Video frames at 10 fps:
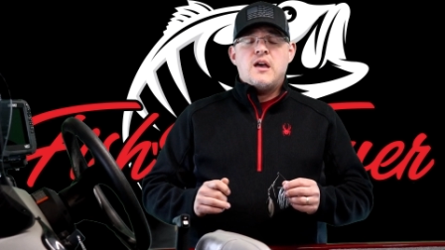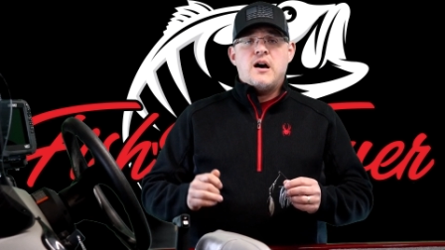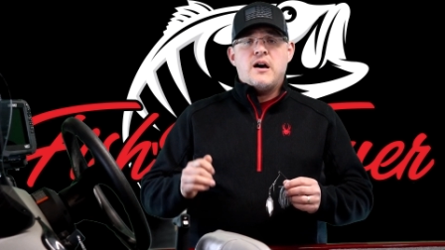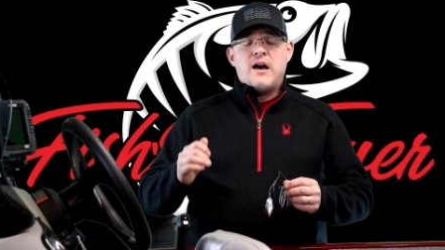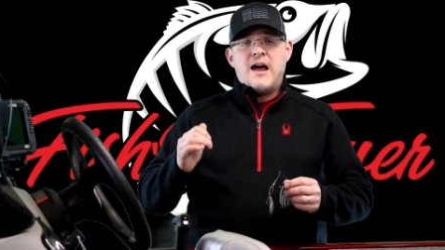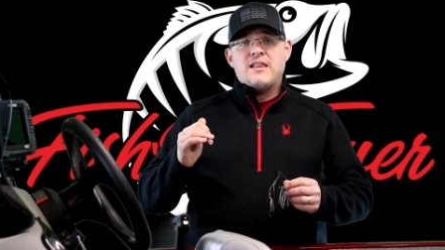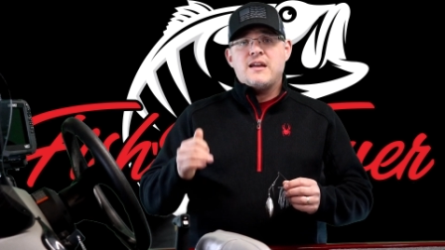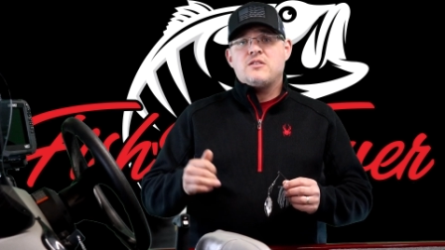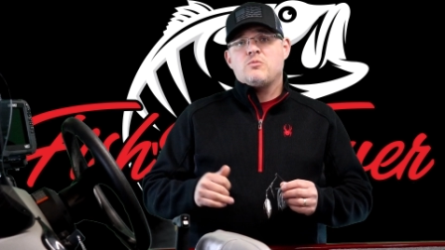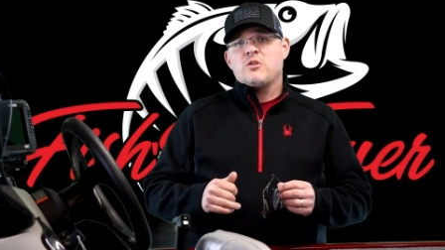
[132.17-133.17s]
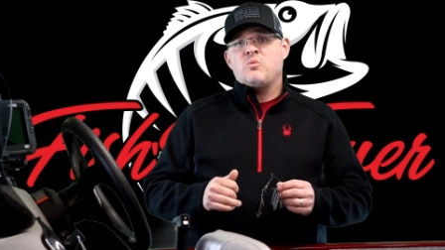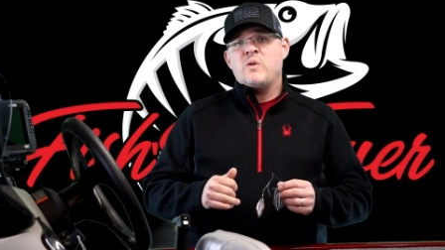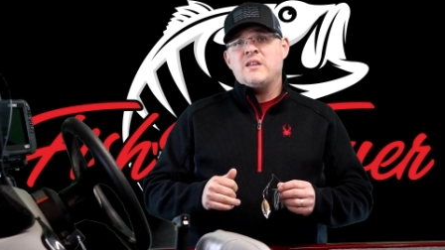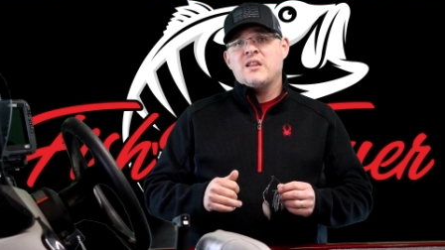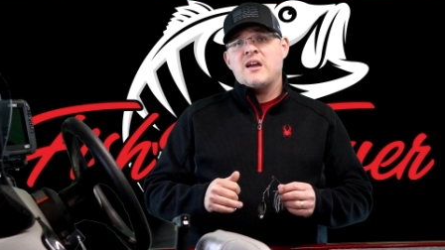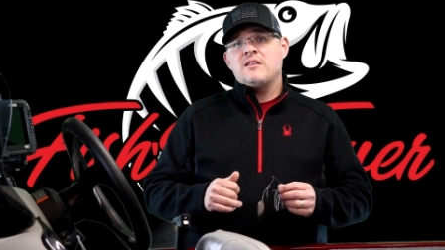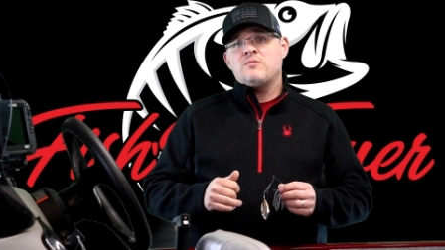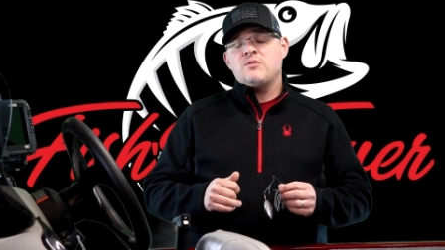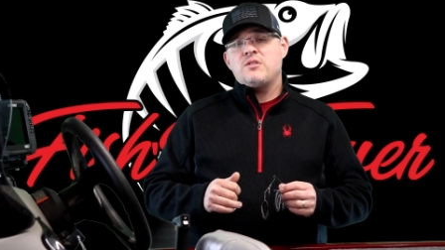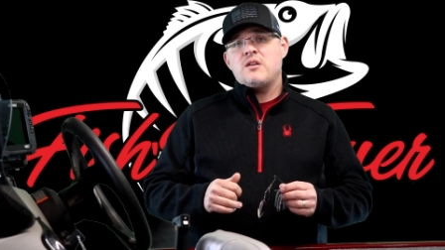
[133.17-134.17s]
I like to work weed lines
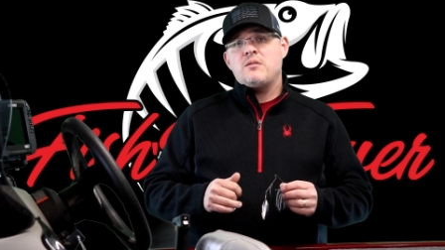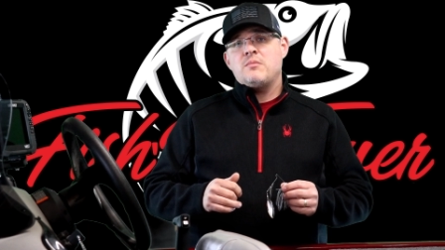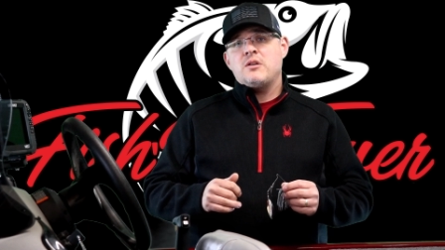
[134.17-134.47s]
with them.